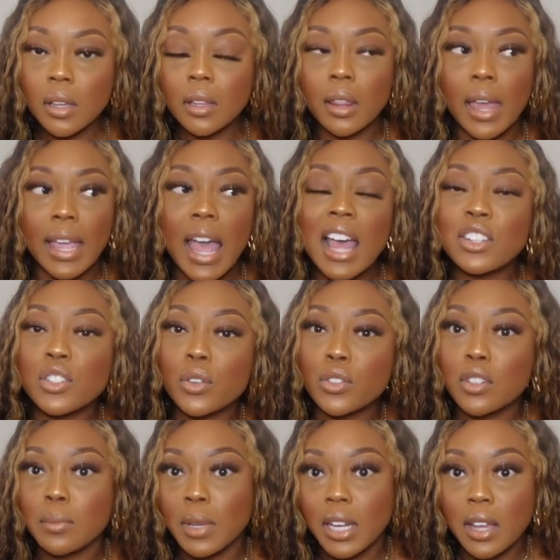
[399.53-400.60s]
like on
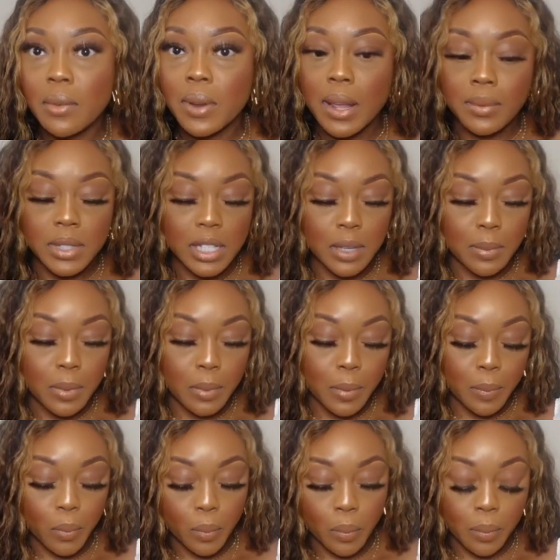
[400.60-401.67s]
social media, when I would see
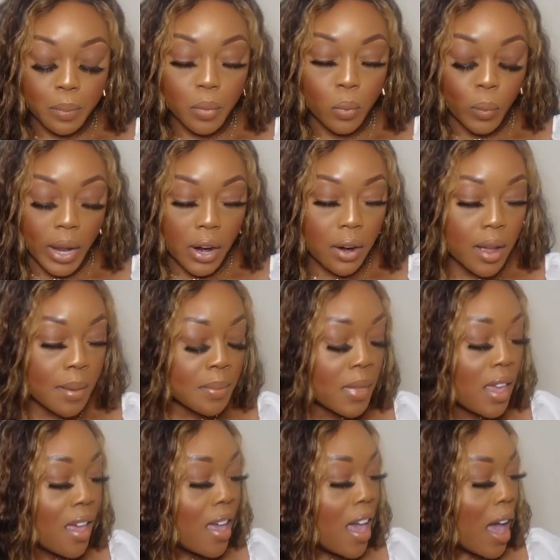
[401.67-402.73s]
people wear them,
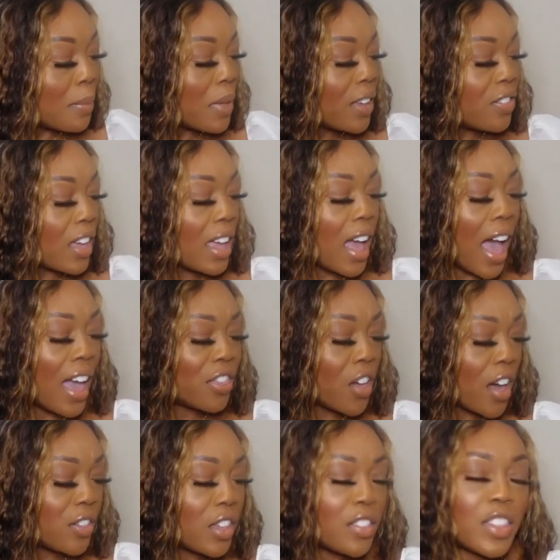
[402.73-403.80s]
I'm like, I
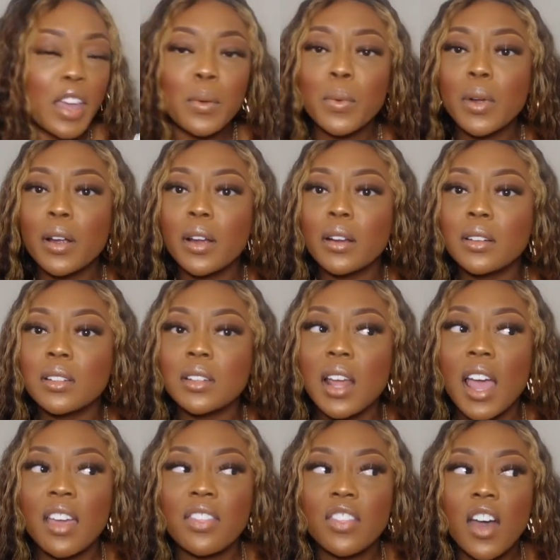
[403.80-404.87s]
thought that they
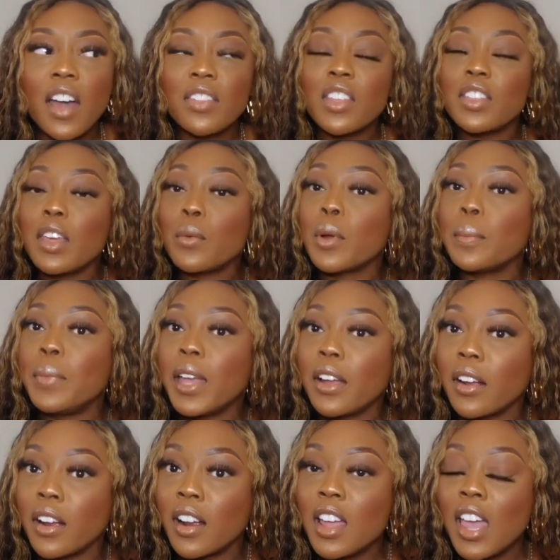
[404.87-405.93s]
were
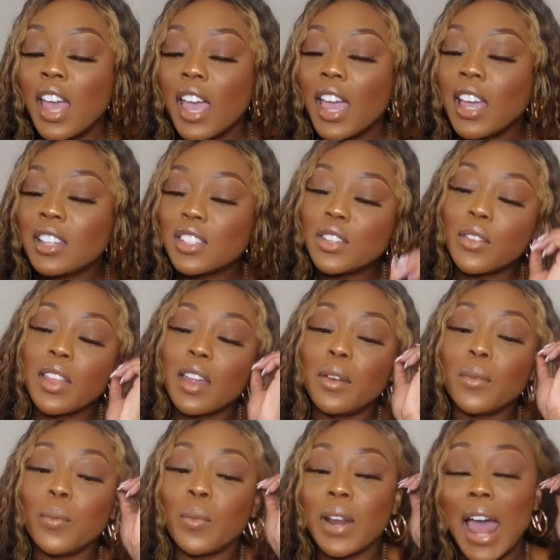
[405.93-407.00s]
bigger. And so
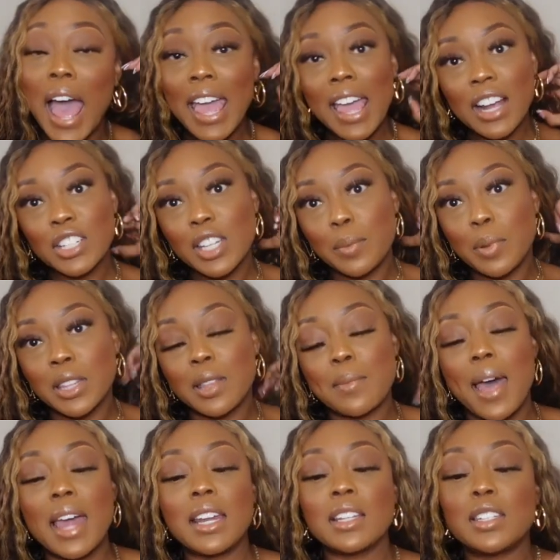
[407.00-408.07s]
then when I actually put
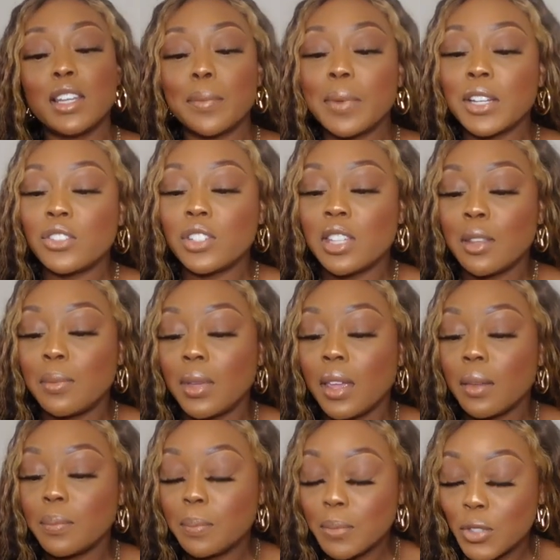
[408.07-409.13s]
them on and took
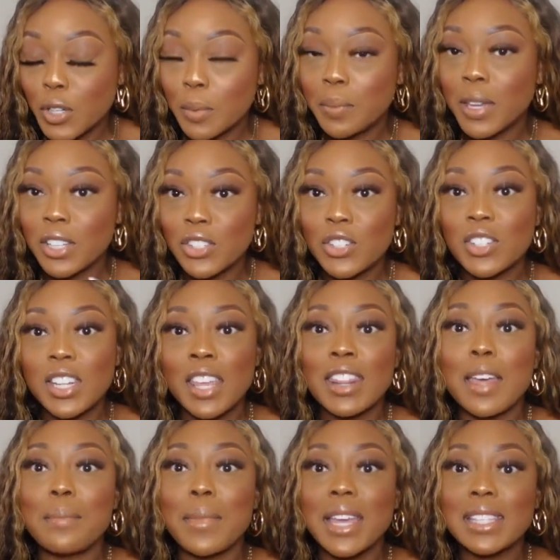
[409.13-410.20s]
pictures in
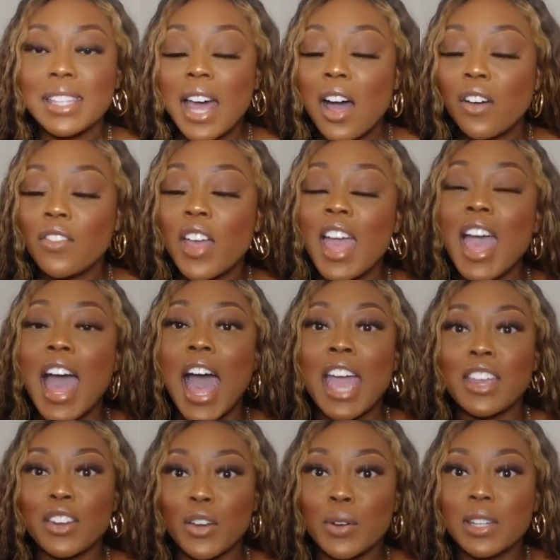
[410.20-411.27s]
them myself,
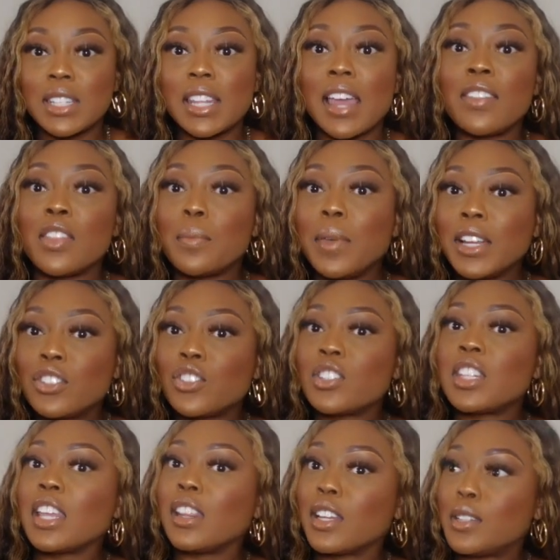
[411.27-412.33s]
I noticed that in the
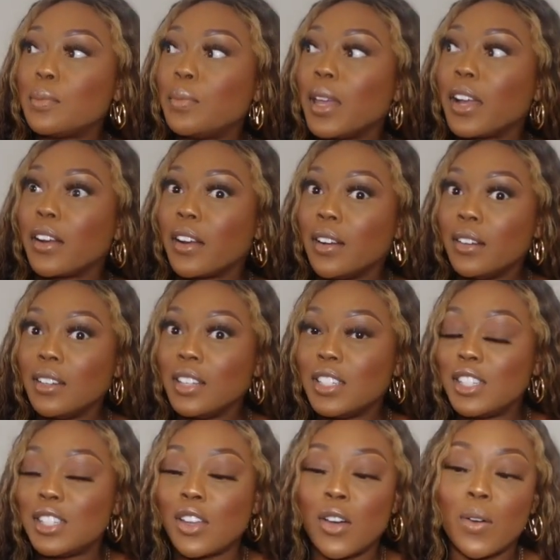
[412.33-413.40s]
pictures they looked bigger.
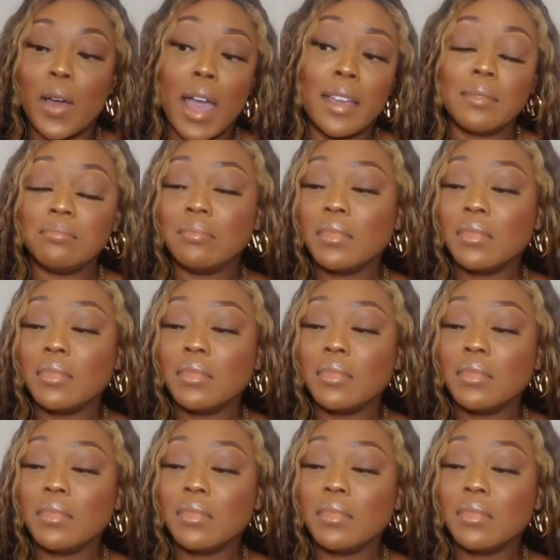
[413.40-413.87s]
So